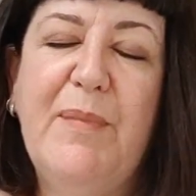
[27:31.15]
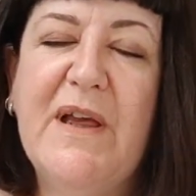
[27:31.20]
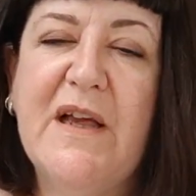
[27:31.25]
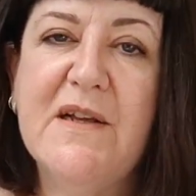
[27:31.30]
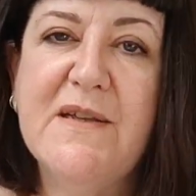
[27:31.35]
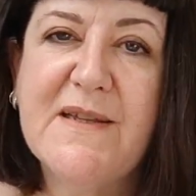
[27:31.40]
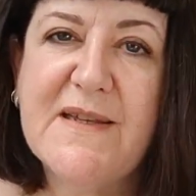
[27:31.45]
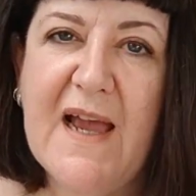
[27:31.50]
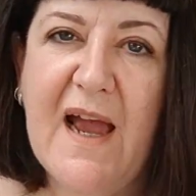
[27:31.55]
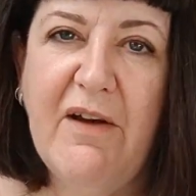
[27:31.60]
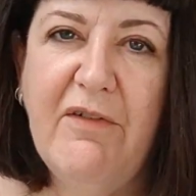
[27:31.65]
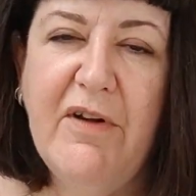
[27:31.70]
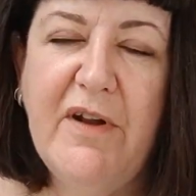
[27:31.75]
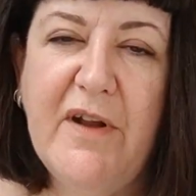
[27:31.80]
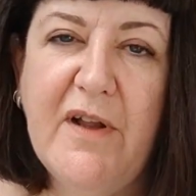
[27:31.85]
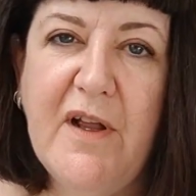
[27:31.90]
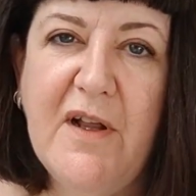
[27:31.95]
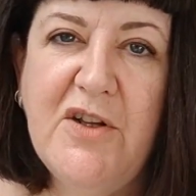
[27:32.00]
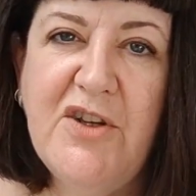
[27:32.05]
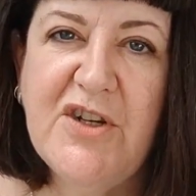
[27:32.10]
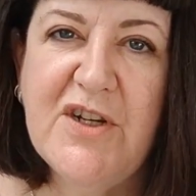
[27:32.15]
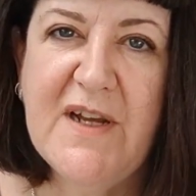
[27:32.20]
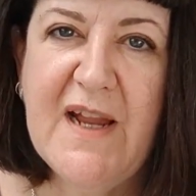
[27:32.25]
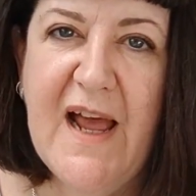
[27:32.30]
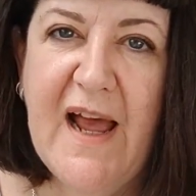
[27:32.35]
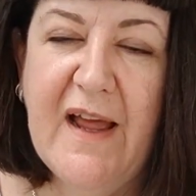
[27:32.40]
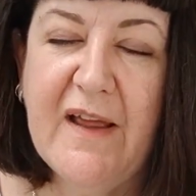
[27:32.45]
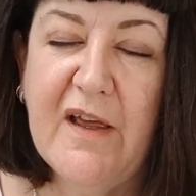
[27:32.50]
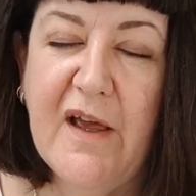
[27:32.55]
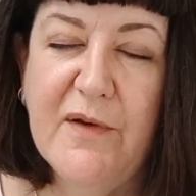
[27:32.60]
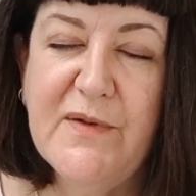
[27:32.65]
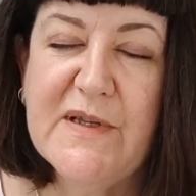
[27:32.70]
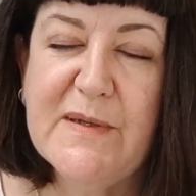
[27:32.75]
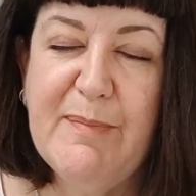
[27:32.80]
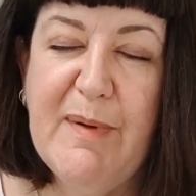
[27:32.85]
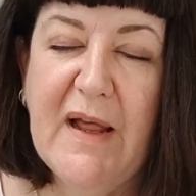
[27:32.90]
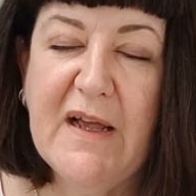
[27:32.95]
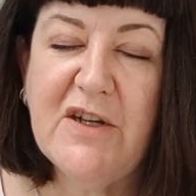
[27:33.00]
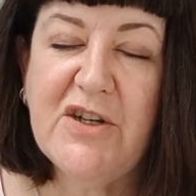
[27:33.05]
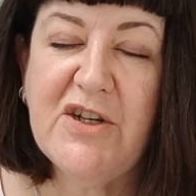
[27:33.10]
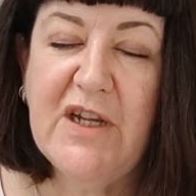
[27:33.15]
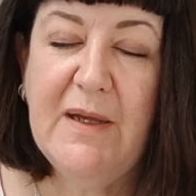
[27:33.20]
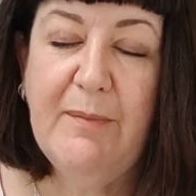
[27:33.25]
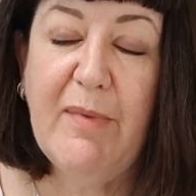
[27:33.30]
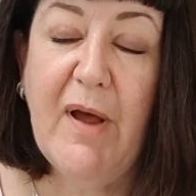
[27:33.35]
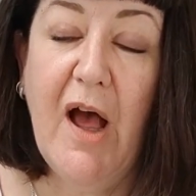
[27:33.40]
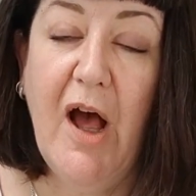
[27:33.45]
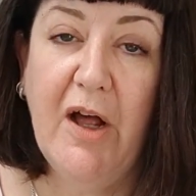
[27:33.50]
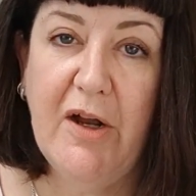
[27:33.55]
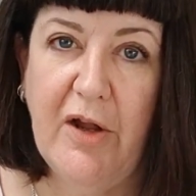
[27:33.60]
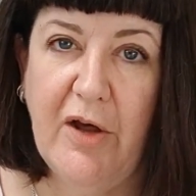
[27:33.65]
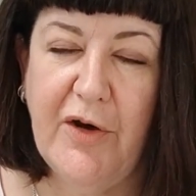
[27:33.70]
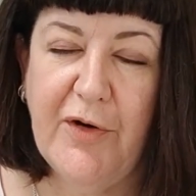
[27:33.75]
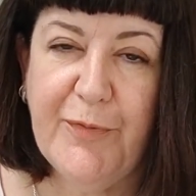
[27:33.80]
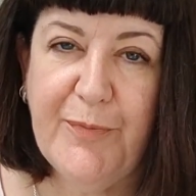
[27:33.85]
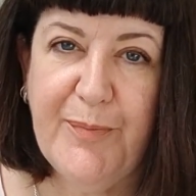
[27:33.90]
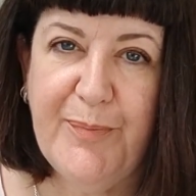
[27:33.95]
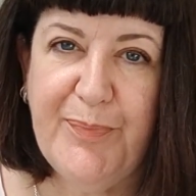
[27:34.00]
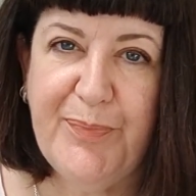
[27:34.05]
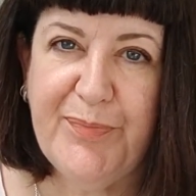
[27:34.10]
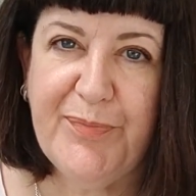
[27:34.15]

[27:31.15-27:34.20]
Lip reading: Because Karen and Jeanette go to Black Sheep a lot,